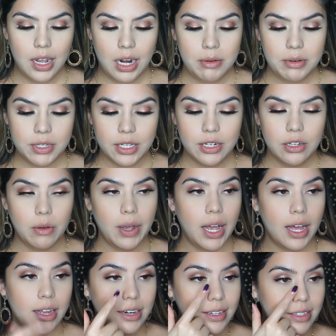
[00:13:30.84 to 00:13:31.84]
And I'm just gonna go
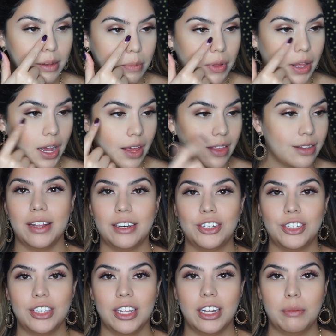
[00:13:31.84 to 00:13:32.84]
ahead and just apply this
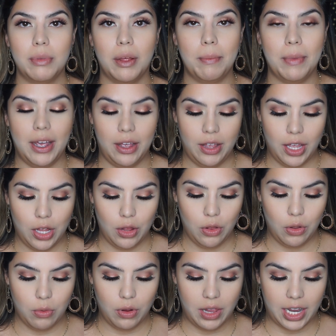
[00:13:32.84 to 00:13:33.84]
just a little bit on my
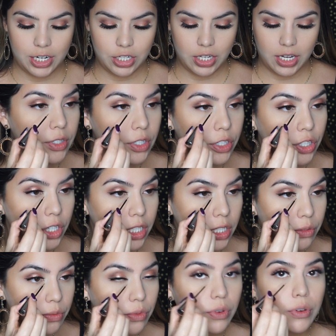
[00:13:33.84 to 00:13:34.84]
lower lash line. So
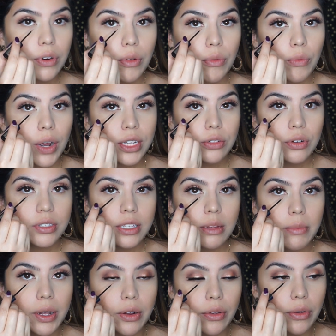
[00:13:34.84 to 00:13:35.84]
just right towards
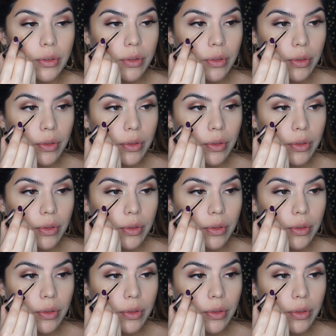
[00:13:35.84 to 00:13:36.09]
the middle.